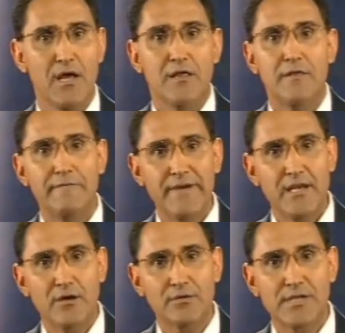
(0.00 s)
The
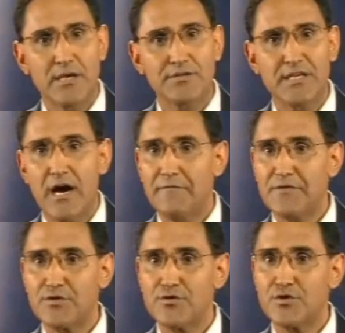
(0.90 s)
video tells the
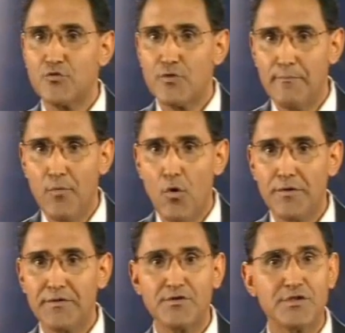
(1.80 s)
officers to
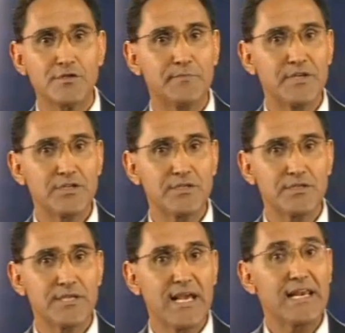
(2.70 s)
report their
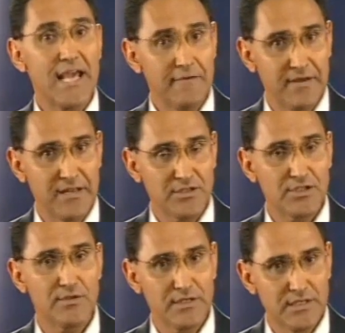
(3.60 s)
suspicions and evidence
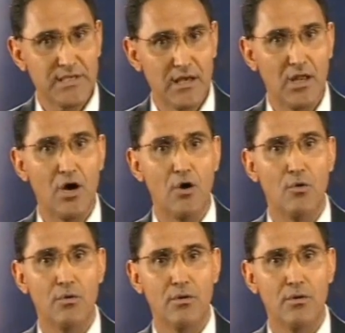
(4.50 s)
to the TLO.